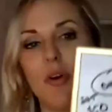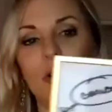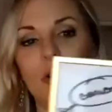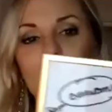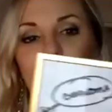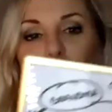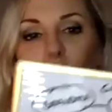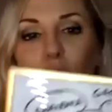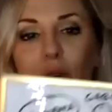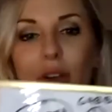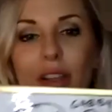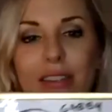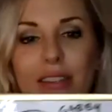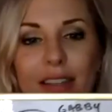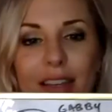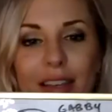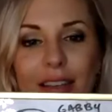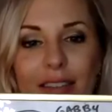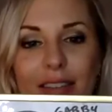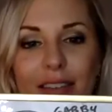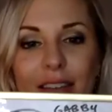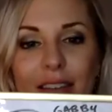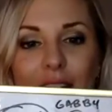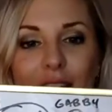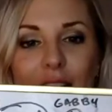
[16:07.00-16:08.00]
those bonuses.
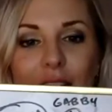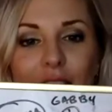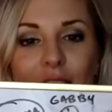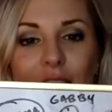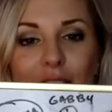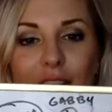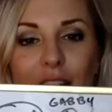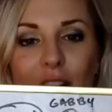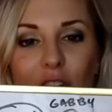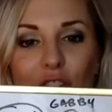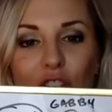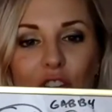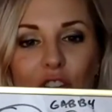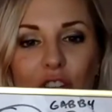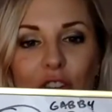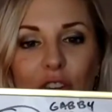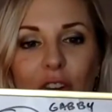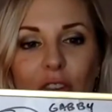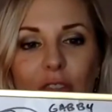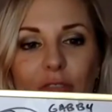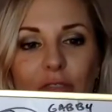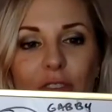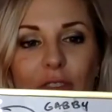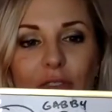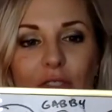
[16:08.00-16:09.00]
So now she's
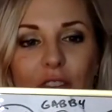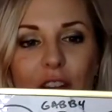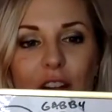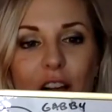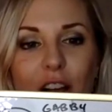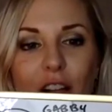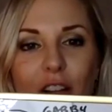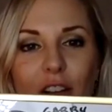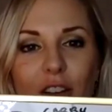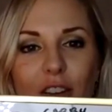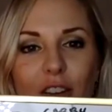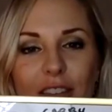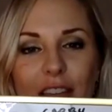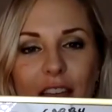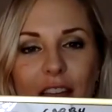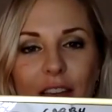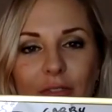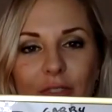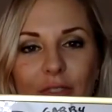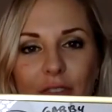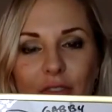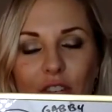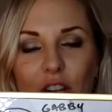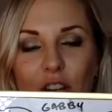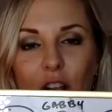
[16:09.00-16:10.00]
earned $50 and
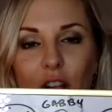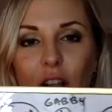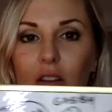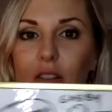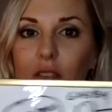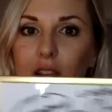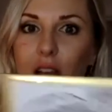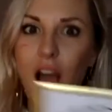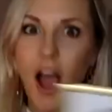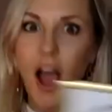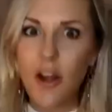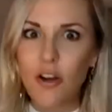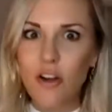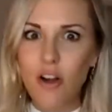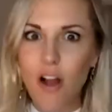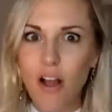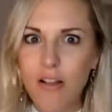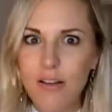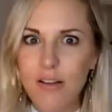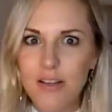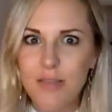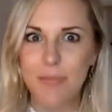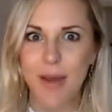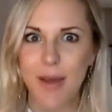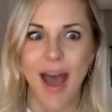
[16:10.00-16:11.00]
$50,
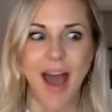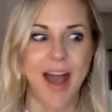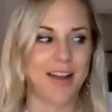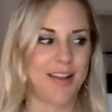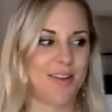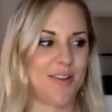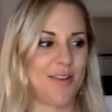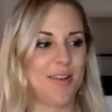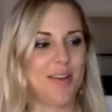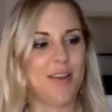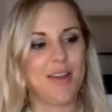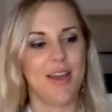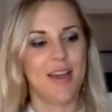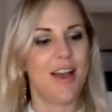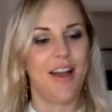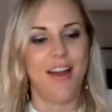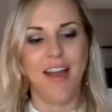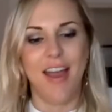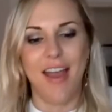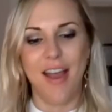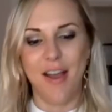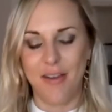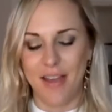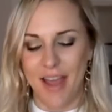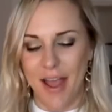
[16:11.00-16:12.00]
$100 back.
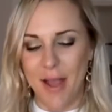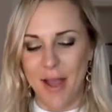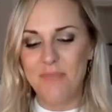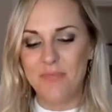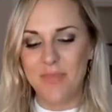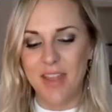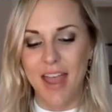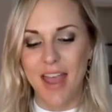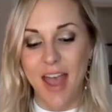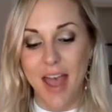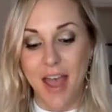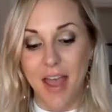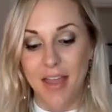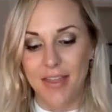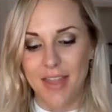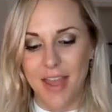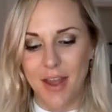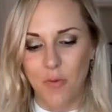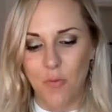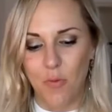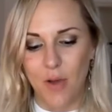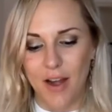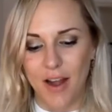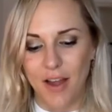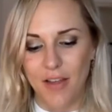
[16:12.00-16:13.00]
Okay, and
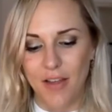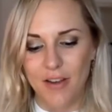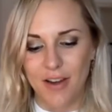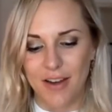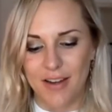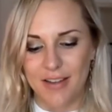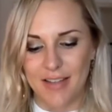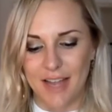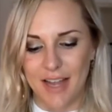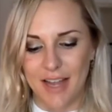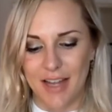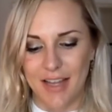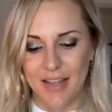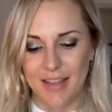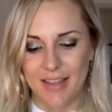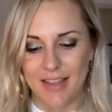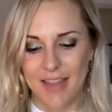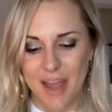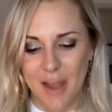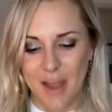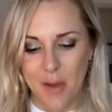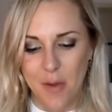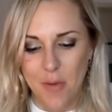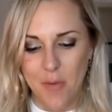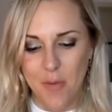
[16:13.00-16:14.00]
then one other exciting
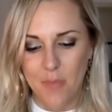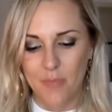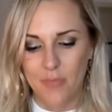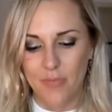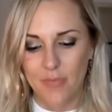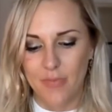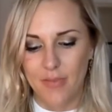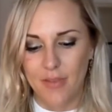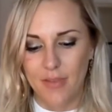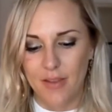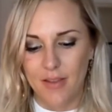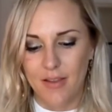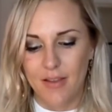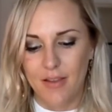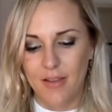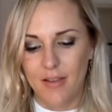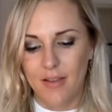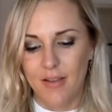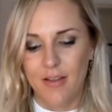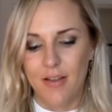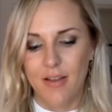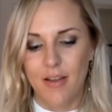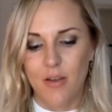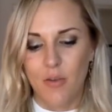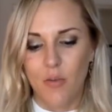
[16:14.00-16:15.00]
thing.
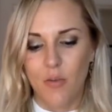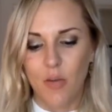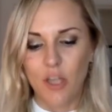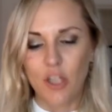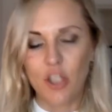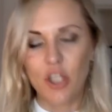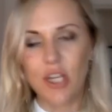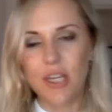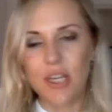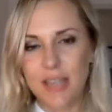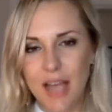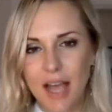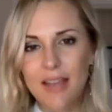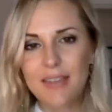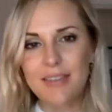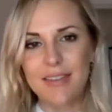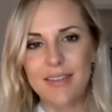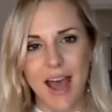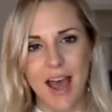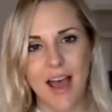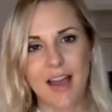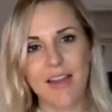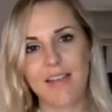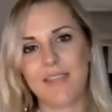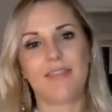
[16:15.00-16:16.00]
When she does
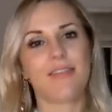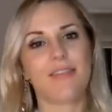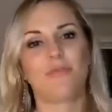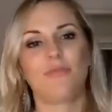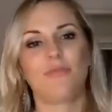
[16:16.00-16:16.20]
that,